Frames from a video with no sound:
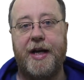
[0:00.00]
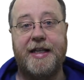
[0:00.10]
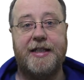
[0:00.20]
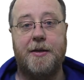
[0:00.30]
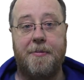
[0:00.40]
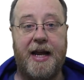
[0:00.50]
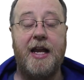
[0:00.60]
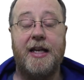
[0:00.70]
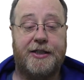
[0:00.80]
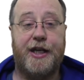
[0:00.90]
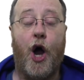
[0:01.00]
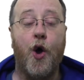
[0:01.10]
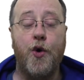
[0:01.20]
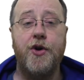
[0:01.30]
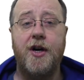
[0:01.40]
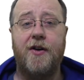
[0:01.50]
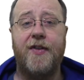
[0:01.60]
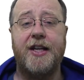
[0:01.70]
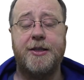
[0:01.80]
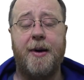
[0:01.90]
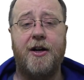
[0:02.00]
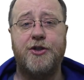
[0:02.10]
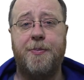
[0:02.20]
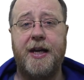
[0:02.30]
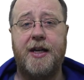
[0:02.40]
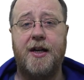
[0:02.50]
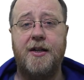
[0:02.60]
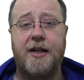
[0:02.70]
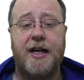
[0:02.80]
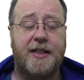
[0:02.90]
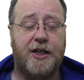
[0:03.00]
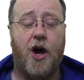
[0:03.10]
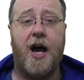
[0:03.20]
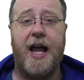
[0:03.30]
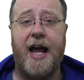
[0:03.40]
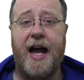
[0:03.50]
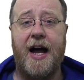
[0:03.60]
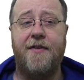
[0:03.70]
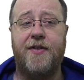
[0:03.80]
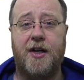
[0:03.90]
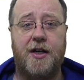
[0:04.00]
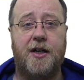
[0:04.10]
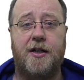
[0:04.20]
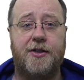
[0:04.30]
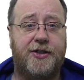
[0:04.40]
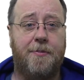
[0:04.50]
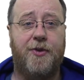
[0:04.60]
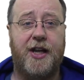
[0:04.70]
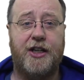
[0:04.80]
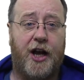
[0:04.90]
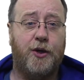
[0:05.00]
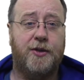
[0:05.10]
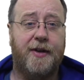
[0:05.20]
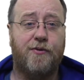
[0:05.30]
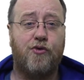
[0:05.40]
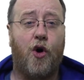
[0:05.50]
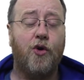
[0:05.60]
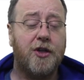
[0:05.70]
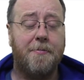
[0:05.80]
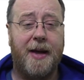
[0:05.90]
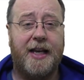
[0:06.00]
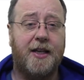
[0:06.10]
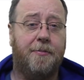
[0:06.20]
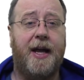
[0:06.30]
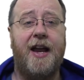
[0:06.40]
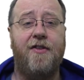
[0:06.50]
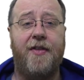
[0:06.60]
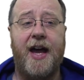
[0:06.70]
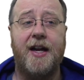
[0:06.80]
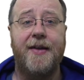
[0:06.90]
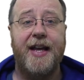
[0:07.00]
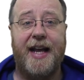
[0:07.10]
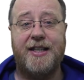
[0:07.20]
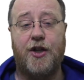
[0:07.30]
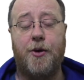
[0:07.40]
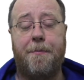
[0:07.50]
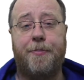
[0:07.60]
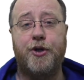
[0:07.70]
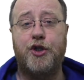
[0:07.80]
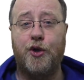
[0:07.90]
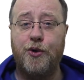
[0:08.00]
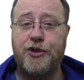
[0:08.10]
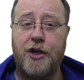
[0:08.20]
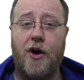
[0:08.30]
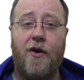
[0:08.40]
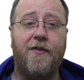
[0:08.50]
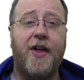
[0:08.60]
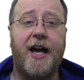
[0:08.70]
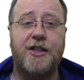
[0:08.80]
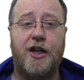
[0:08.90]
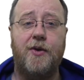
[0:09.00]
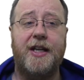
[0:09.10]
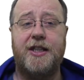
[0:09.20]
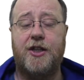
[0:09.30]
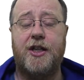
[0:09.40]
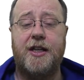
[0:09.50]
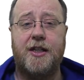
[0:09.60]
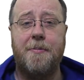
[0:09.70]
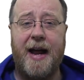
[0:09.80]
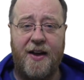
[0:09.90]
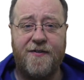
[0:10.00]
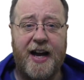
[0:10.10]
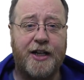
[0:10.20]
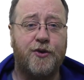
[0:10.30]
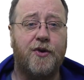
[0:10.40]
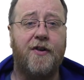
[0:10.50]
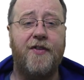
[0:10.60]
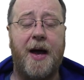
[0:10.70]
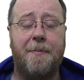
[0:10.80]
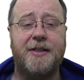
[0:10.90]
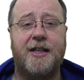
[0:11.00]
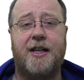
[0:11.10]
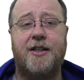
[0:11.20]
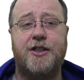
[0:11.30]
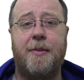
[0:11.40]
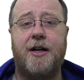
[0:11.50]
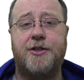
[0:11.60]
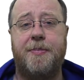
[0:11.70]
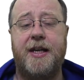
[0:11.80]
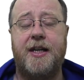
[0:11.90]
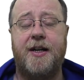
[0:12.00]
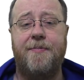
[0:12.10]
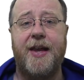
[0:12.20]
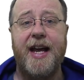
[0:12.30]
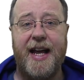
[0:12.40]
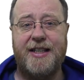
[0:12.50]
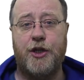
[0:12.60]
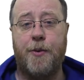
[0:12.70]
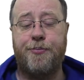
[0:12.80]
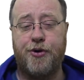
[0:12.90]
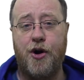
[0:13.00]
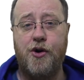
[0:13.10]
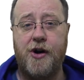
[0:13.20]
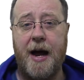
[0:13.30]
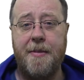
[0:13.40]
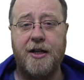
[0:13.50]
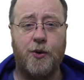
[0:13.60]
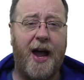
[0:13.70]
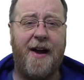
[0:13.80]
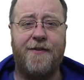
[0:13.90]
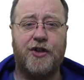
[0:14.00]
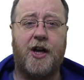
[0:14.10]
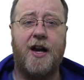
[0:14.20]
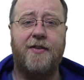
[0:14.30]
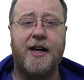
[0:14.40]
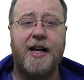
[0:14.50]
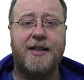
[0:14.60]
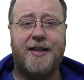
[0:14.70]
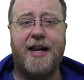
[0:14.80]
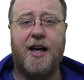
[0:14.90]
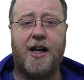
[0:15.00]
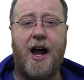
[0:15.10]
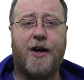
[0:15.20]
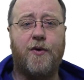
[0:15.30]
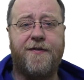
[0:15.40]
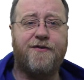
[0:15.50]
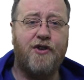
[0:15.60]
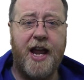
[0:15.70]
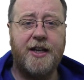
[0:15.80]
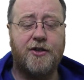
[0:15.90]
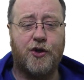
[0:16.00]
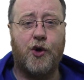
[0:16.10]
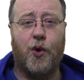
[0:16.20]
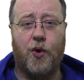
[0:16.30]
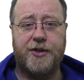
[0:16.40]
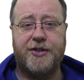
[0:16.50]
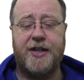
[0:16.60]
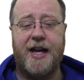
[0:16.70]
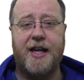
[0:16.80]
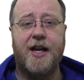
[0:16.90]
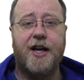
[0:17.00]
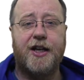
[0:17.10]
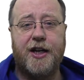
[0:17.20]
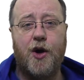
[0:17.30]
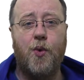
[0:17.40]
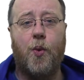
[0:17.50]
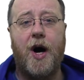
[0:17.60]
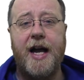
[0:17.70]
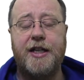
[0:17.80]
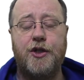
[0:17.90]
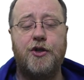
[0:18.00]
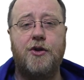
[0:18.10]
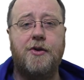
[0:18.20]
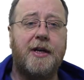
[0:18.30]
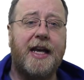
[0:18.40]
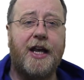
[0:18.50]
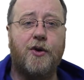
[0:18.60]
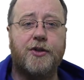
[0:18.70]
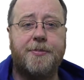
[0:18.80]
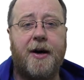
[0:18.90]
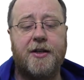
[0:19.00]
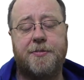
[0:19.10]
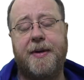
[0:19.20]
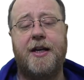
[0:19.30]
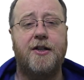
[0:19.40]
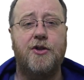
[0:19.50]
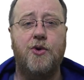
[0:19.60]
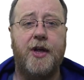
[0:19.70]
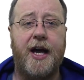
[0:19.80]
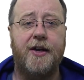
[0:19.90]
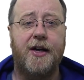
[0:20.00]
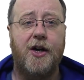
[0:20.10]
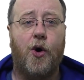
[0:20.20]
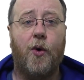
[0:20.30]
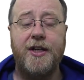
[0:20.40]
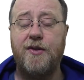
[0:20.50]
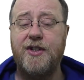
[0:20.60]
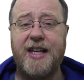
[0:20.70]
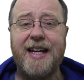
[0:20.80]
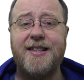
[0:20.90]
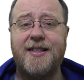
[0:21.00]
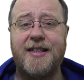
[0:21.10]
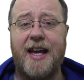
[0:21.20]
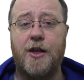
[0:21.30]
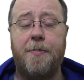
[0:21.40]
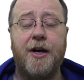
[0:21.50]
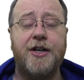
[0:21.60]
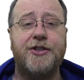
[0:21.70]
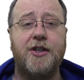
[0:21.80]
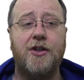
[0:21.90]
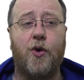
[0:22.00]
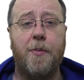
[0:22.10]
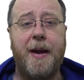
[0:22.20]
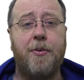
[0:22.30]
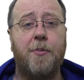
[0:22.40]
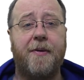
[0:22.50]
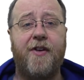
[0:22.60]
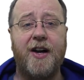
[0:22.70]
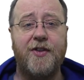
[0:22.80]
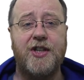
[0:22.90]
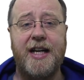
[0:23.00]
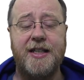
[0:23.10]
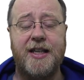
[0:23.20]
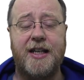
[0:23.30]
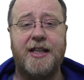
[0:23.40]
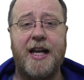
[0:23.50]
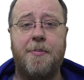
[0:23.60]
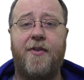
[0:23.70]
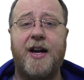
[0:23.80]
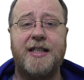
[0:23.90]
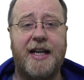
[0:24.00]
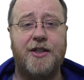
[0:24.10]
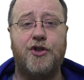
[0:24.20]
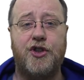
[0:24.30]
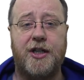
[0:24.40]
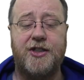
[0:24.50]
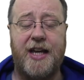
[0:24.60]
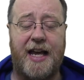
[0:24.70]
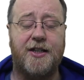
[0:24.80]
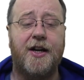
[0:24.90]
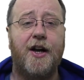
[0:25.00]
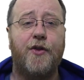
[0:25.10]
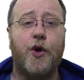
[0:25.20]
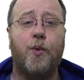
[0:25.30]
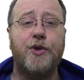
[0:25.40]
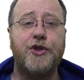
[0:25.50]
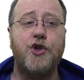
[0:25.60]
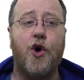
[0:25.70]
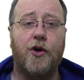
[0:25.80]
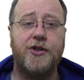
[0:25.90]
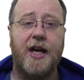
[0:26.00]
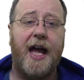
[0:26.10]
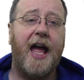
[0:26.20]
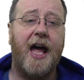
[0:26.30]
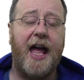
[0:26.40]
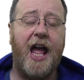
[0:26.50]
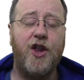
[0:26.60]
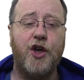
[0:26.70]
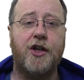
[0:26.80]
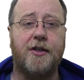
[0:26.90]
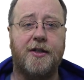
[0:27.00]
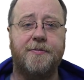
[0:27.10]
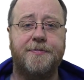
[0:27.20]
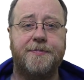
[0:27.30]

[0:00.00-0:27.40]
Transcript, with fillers: Is it me as the owner of that smart speaker? Did I have did I do something wrong to make it behave like that? Is it the producer of that? You know, is it the manufacturer of that particular smart speaker? Is it the programmer? Do I have to kind of take a guy called Fred to court to say, you know, why did you let your smart speaker do that? Or is it the data set, the person or the people that provided the data set? Did they provide a data set that was not ethical?